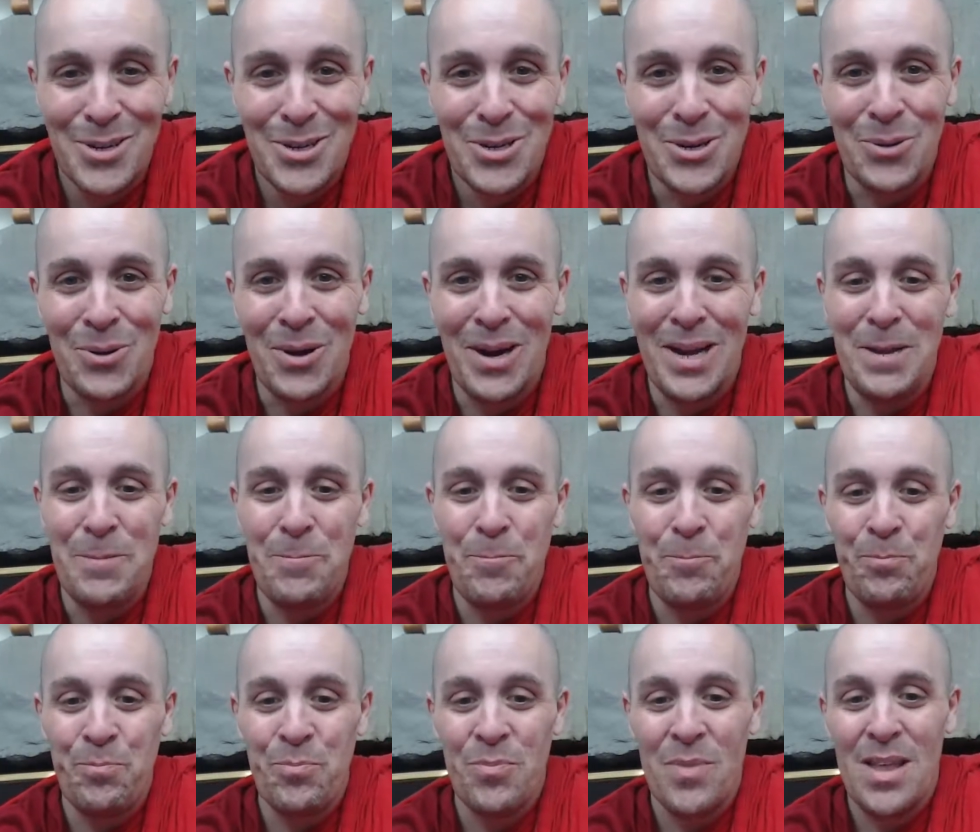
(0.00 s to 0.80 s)
right?
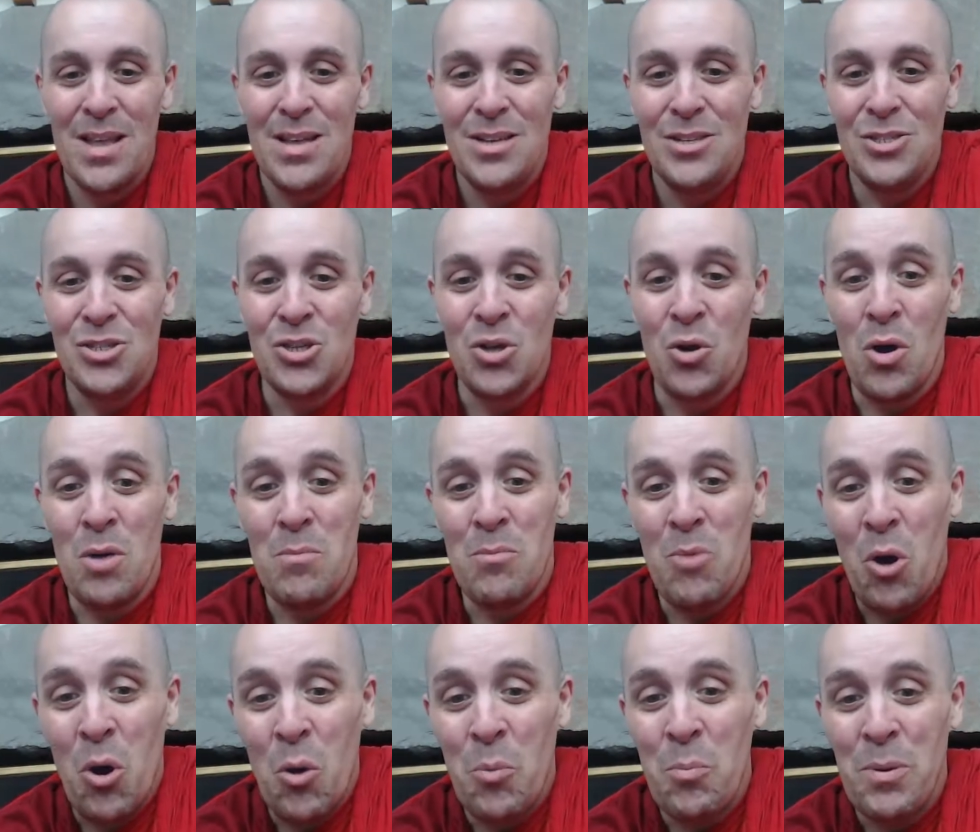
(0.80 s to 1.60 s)
So
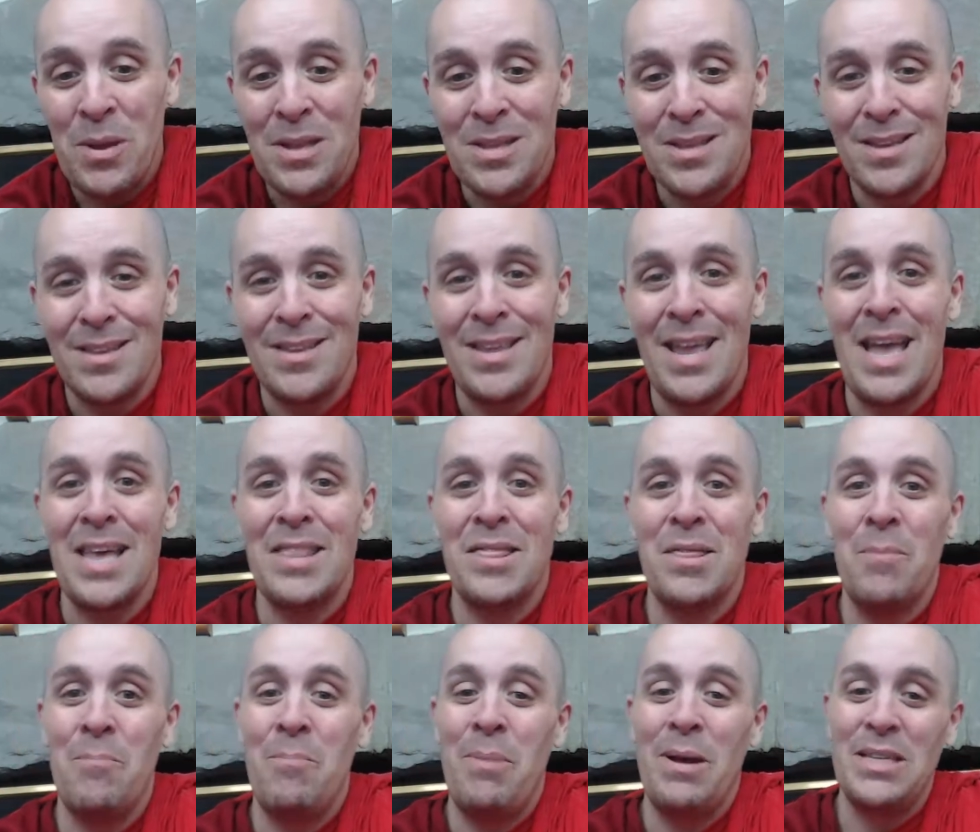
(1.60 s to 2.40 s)
I'm hoping to
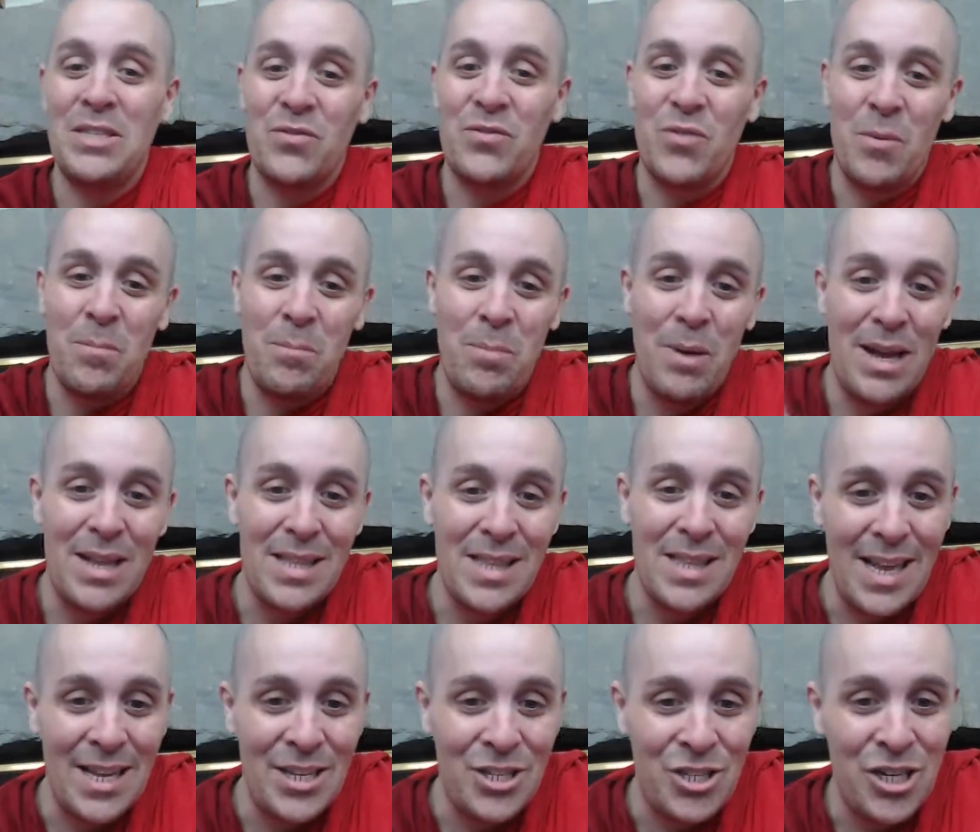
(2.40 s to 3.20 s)
take the best from
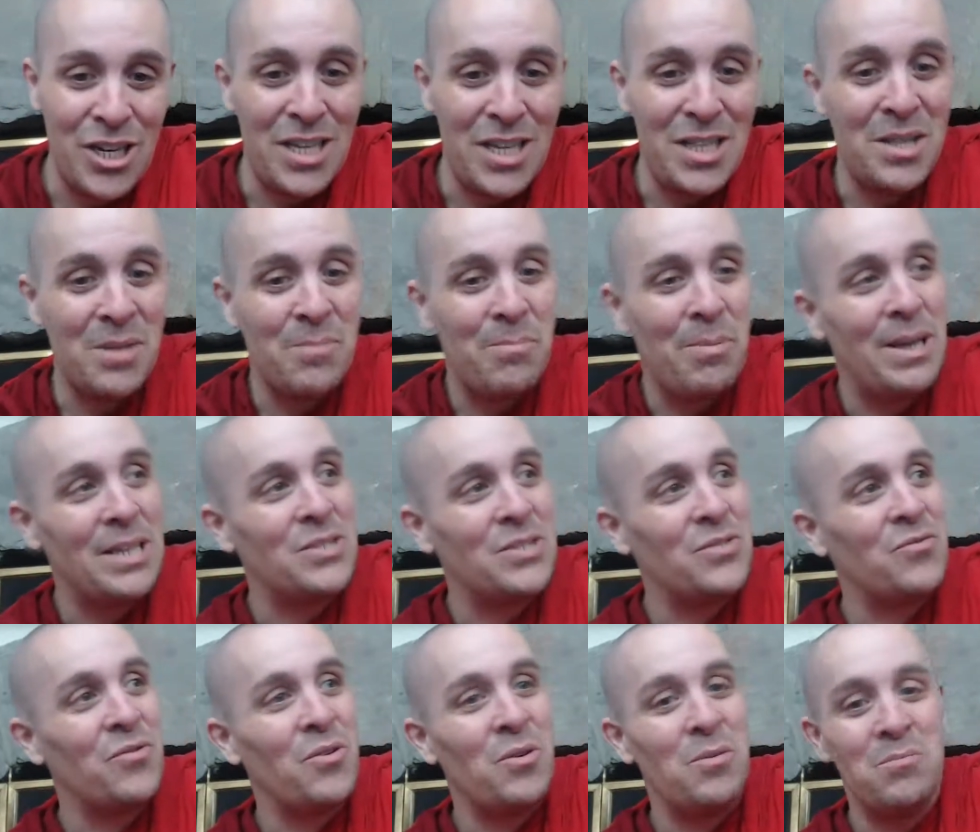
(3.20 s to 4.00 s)
Bhante, the
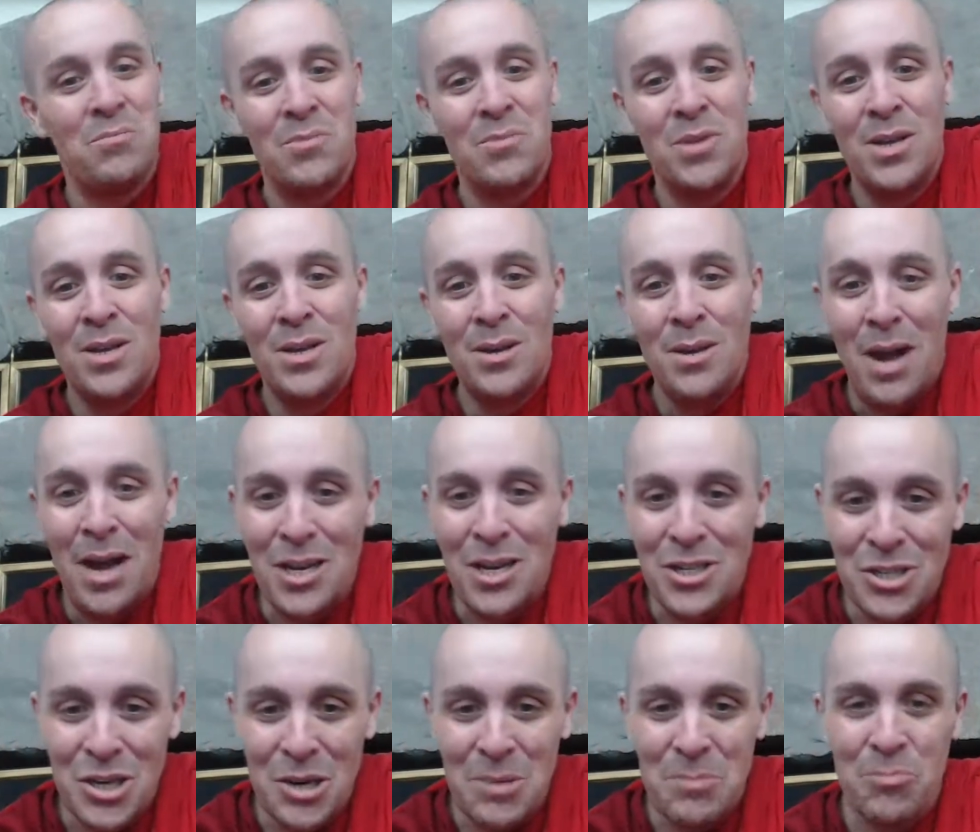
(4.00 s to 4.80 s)
best from
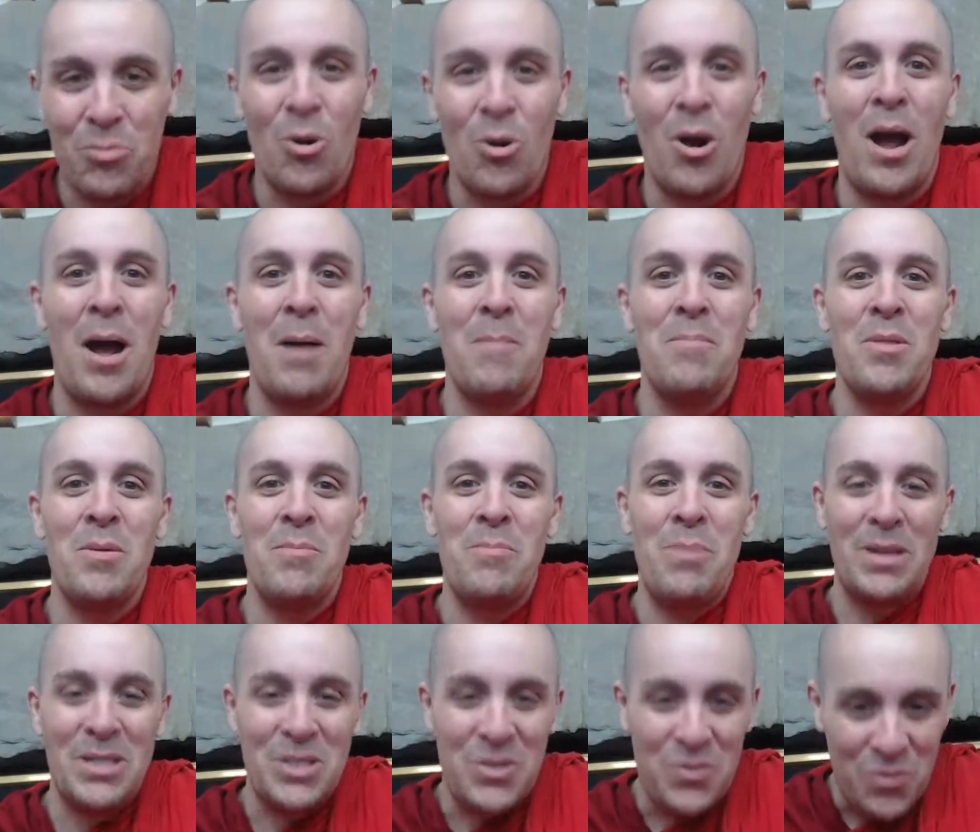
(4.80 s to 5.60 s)
Ajahn Brahm, the
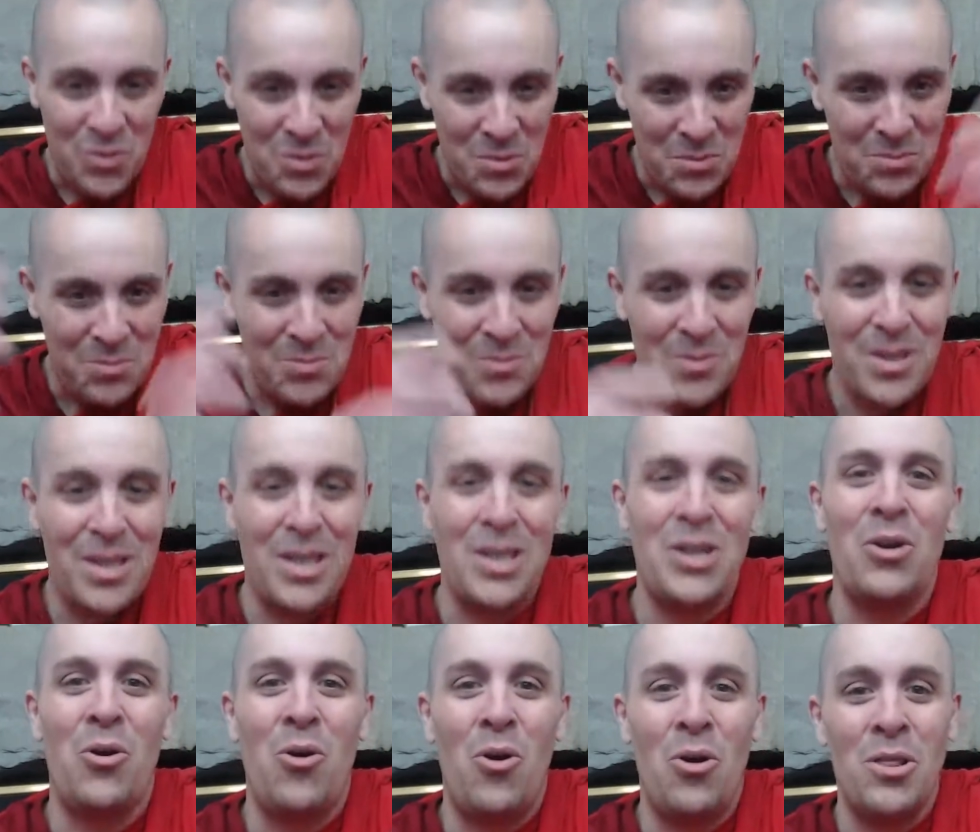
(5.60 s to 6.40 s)
best from,
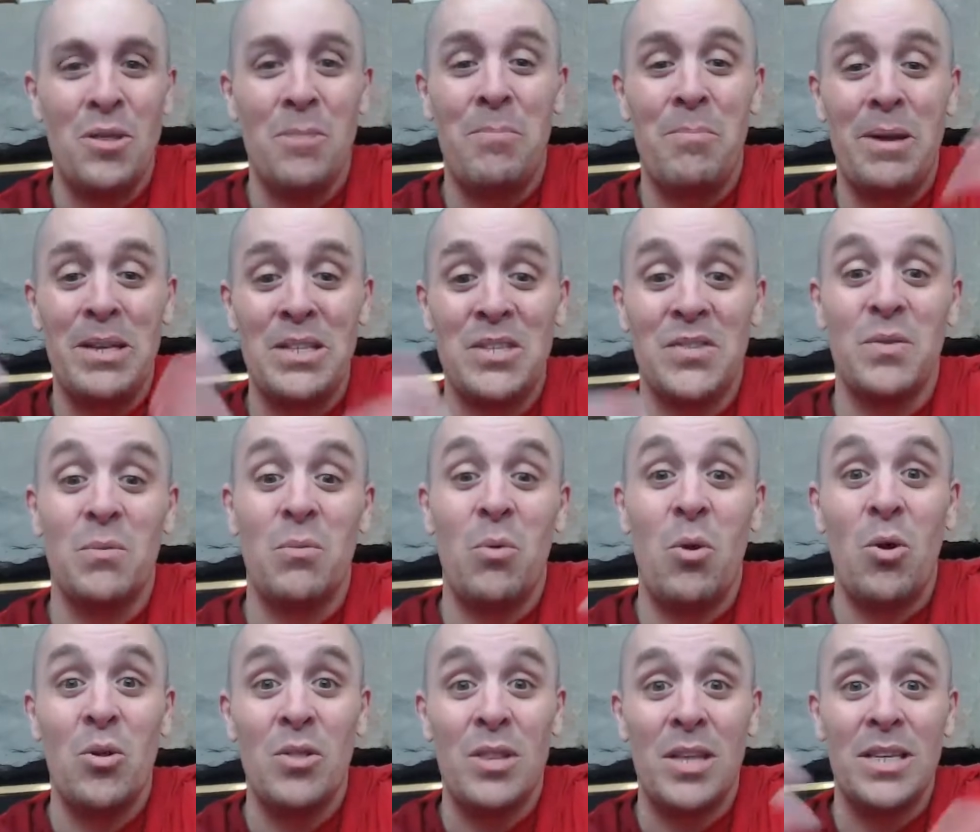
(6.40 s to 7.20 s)
all the best from
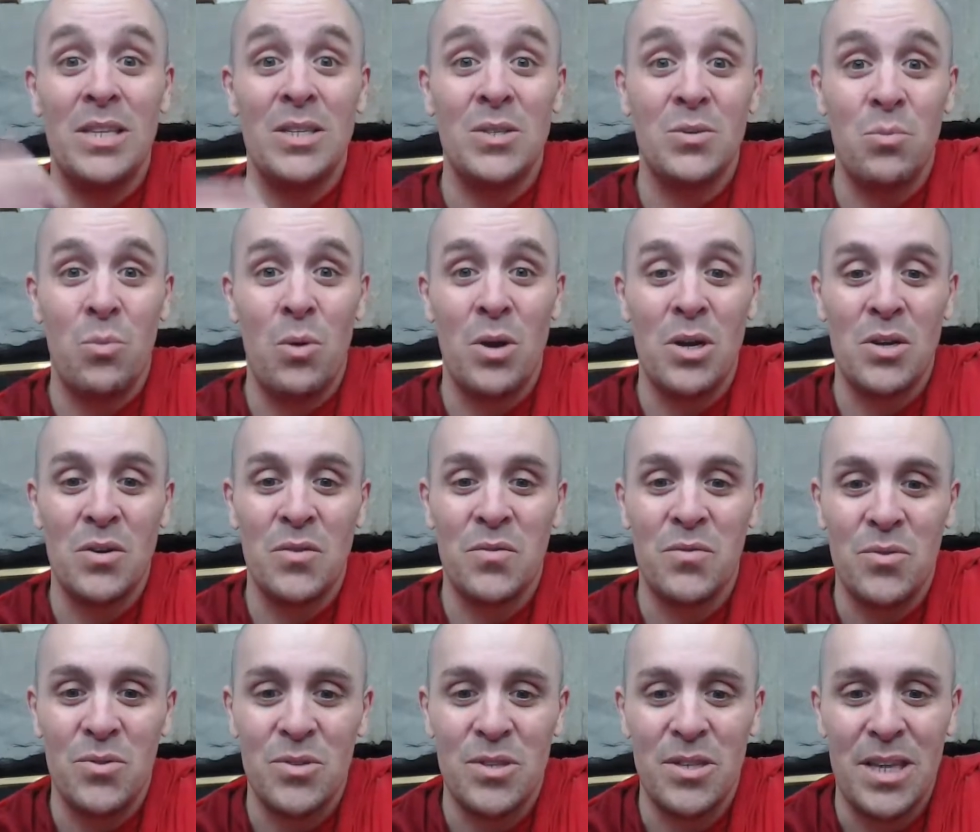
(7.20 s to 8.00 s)
all these
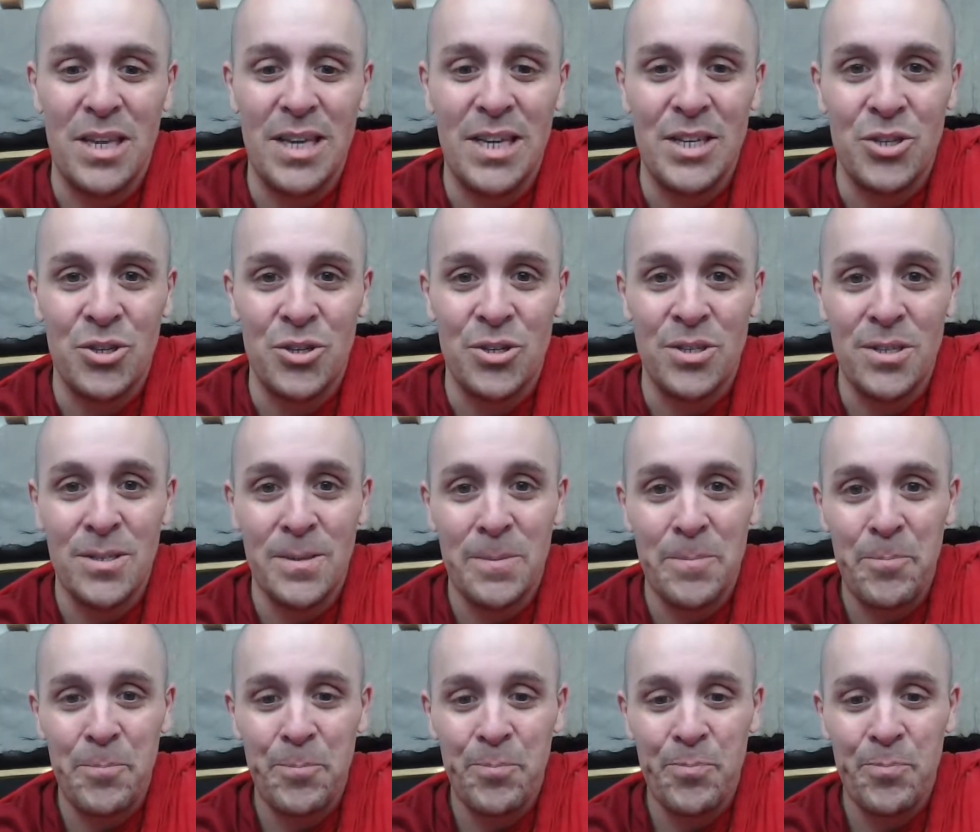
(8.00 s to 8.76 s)
wonderful teachers